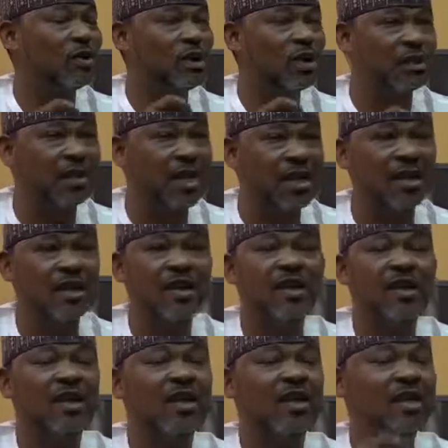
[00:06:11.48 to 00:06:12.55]
take,
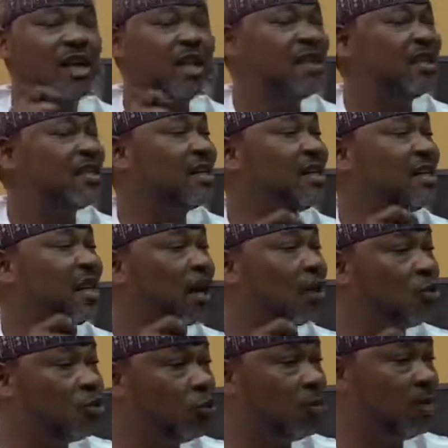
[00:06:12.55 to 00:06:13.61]
in anything they are
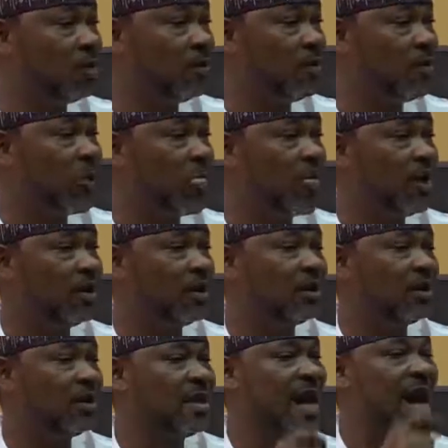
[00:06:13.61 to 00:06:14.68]
doing,
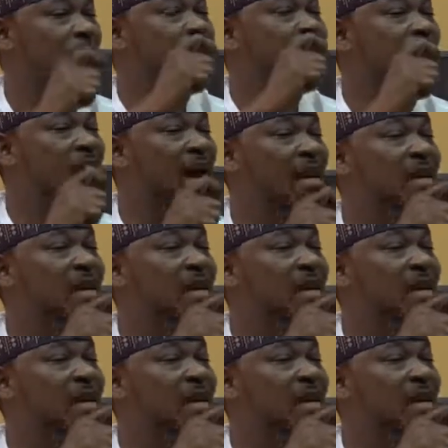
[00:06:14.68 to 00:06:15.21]
they are merely